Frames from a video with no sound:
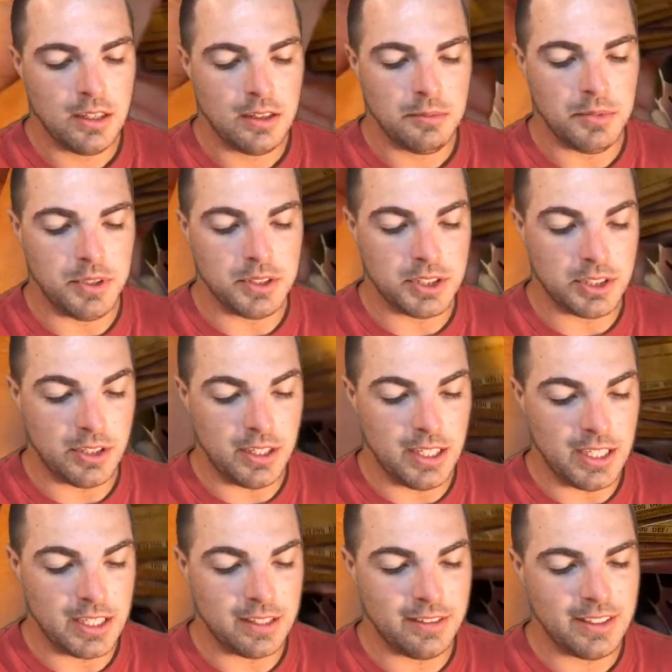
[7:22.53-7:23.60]
Monster
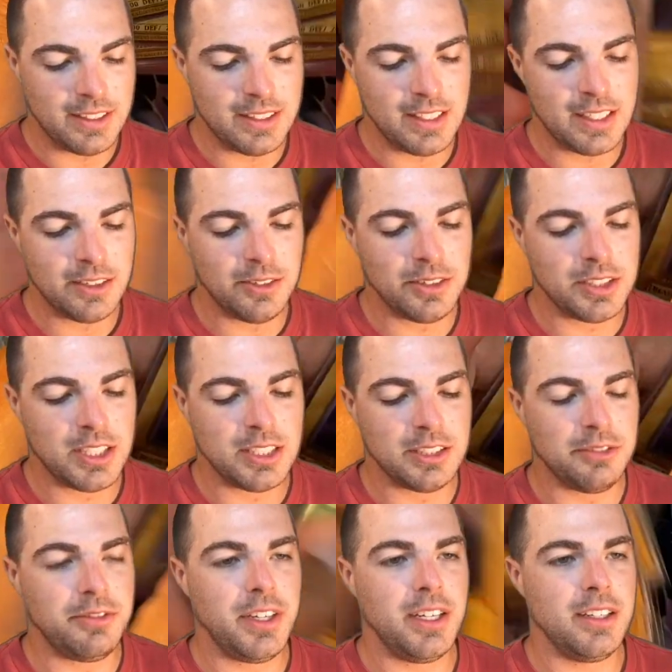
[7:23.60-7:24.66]
Egg. This thing always has a
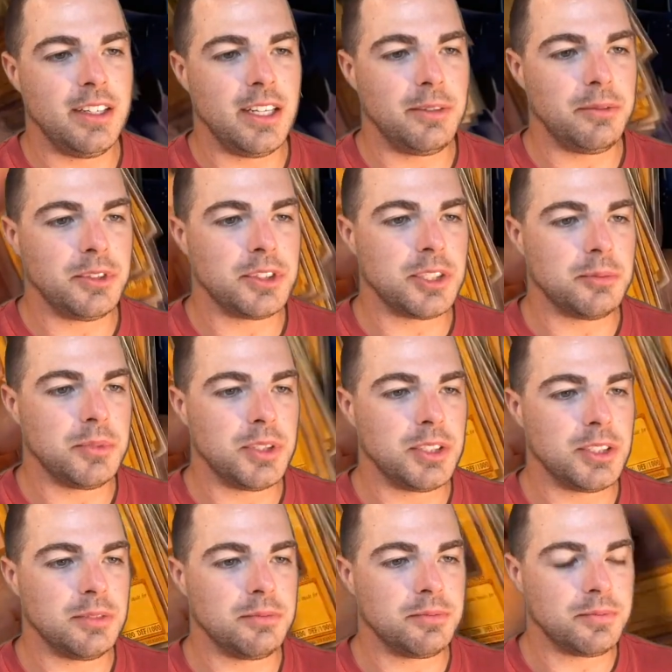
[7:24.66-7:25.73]
faded name for some
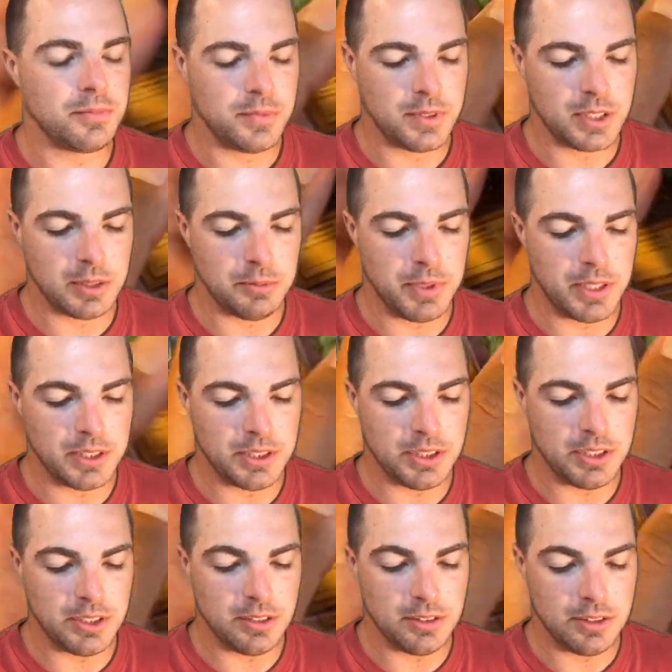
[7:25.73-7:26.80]
reason compared
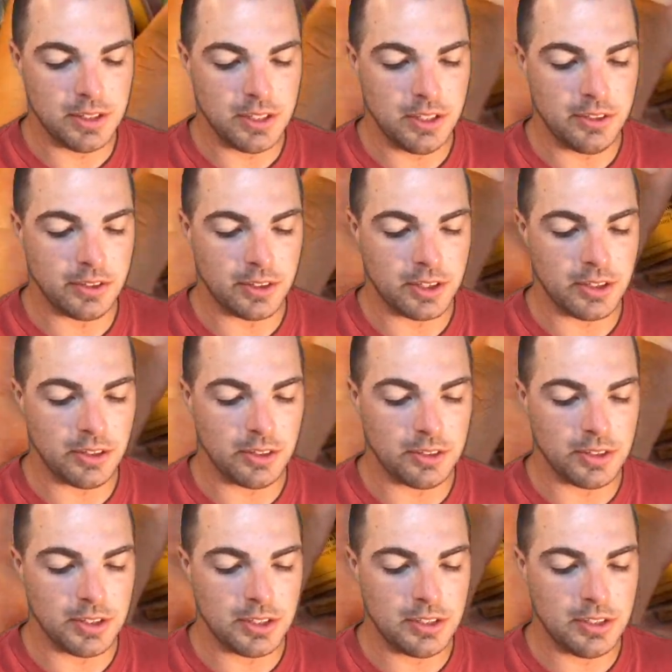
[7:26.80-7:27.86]
to other cards.